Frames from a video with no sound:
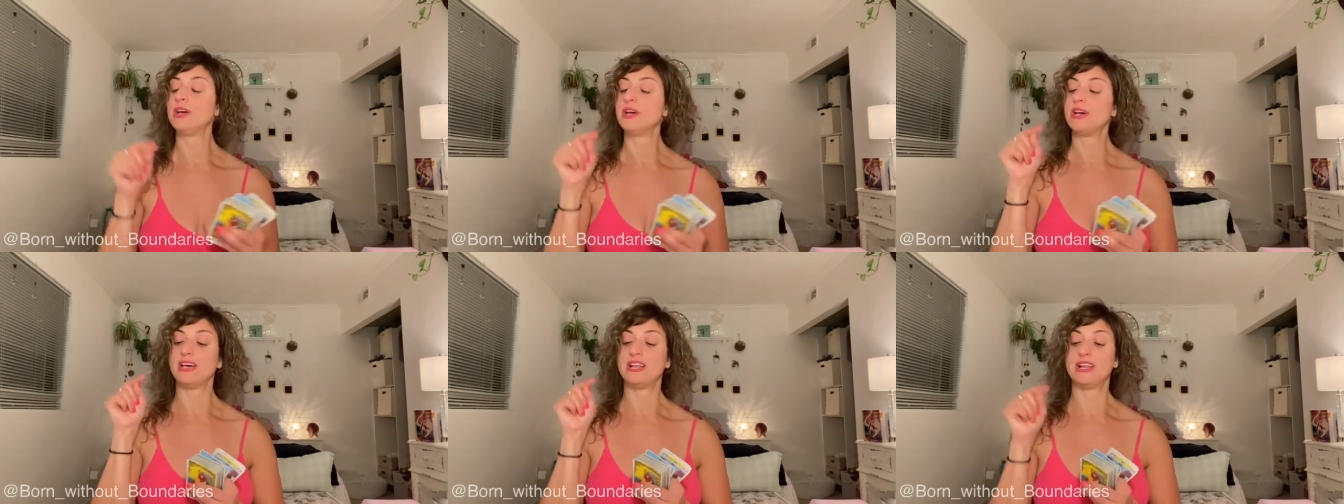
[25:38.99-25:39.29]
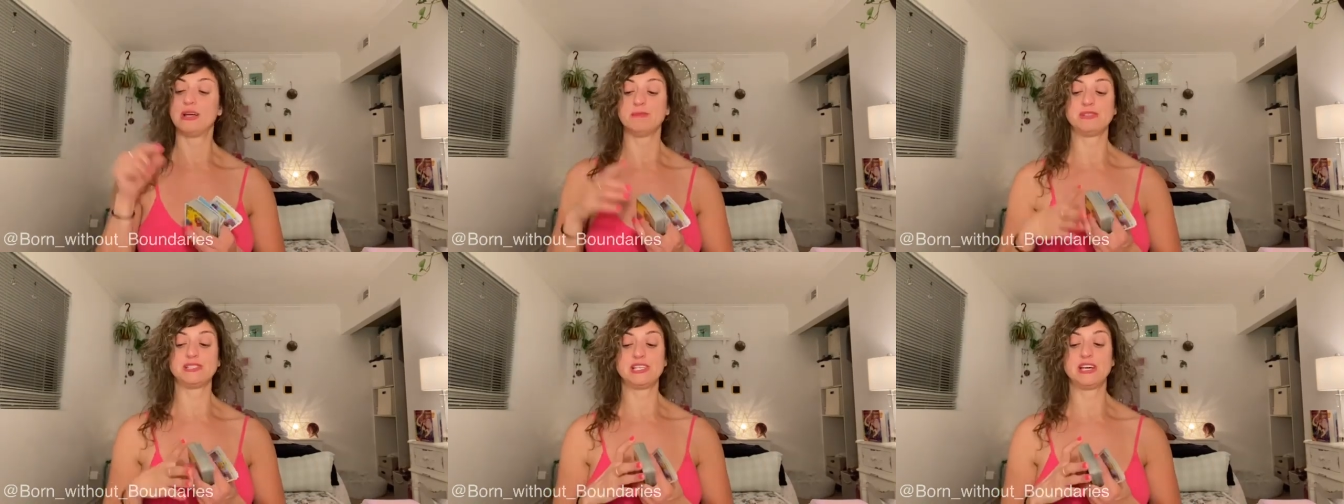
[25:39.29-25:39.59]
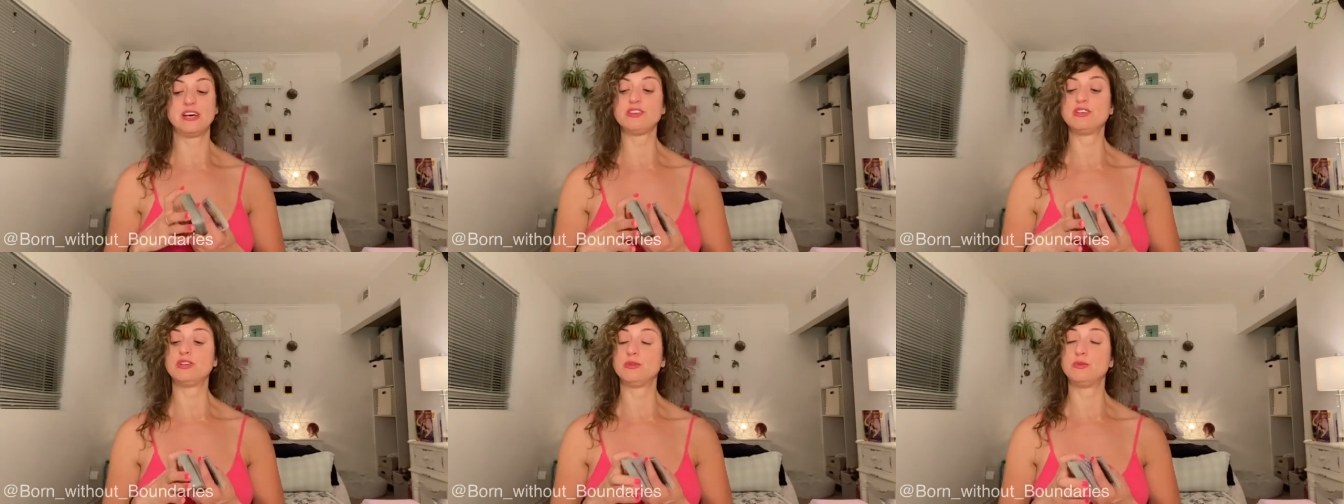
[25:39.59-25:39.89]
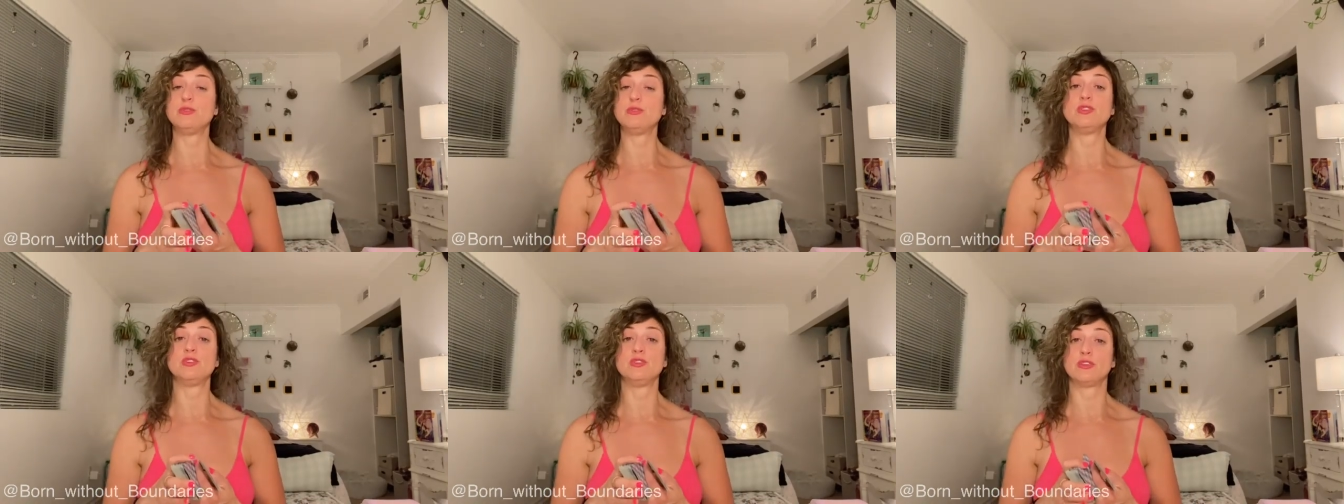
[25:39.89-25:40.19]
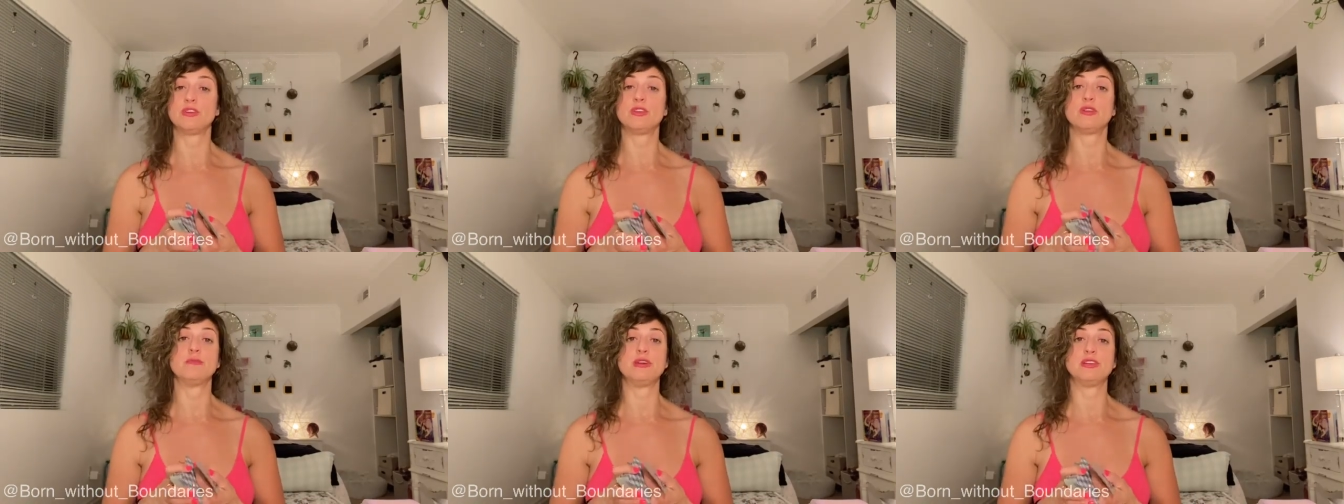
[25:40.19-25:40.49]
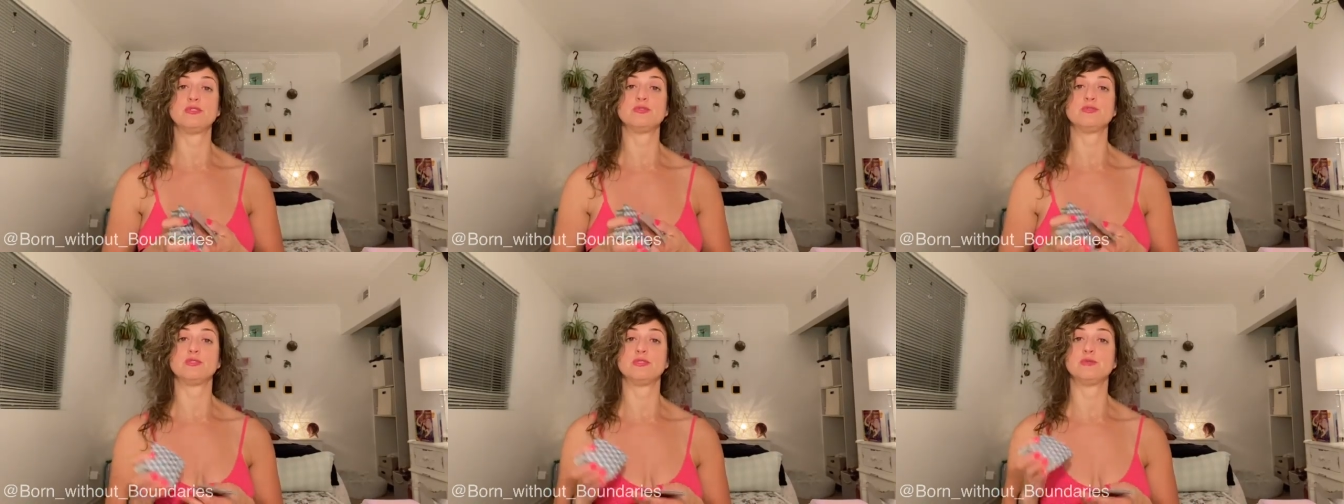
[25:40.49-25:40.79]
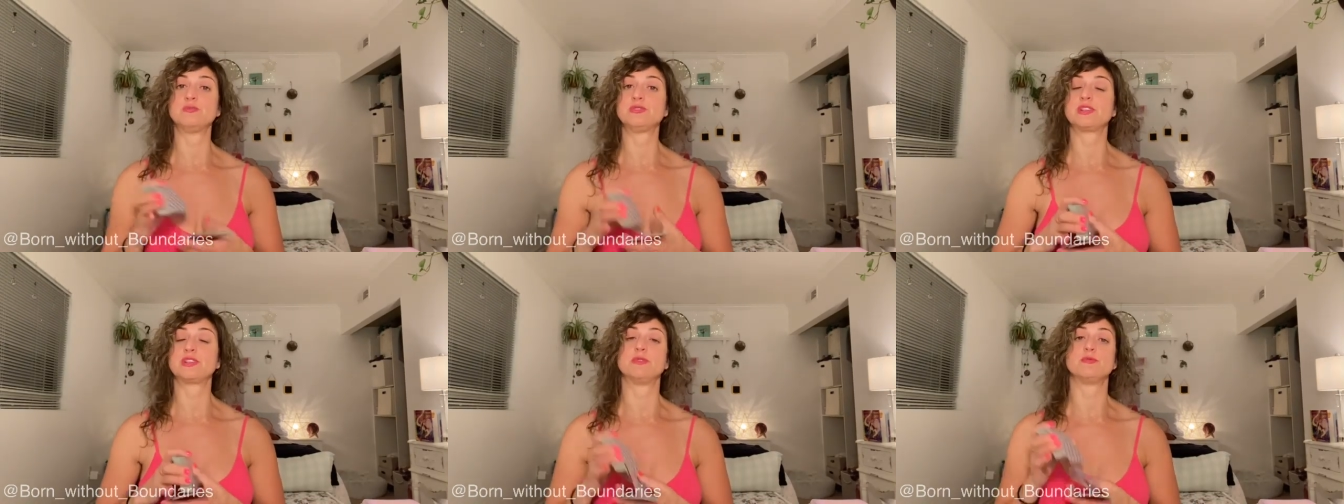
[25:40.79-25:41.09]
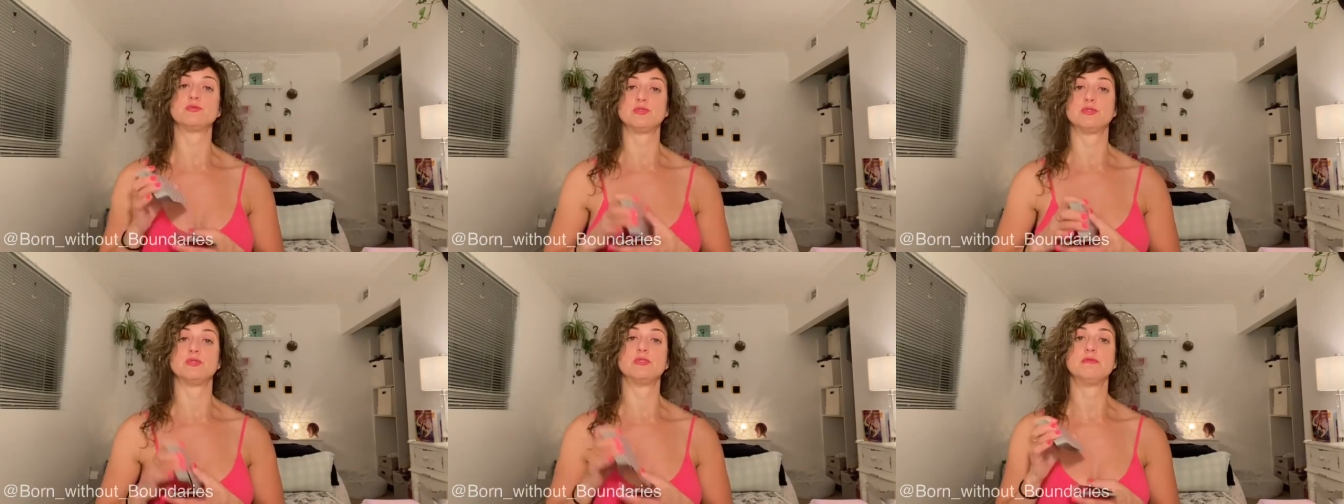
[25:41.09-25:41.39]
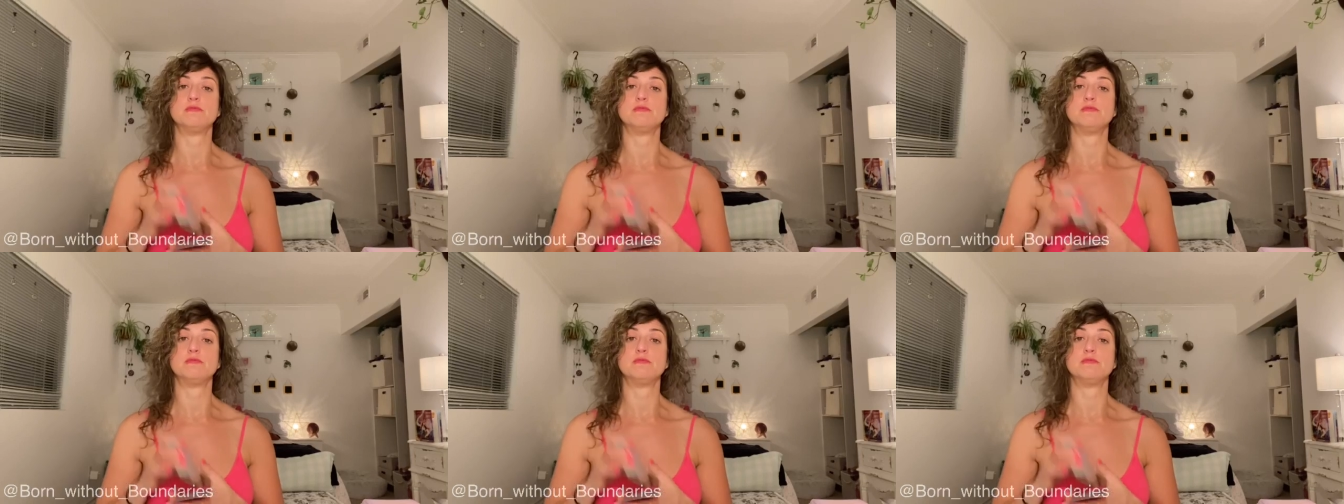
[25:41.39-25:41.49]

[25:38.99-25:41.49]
And I'm going to tell you, you're going to make your dreams come true.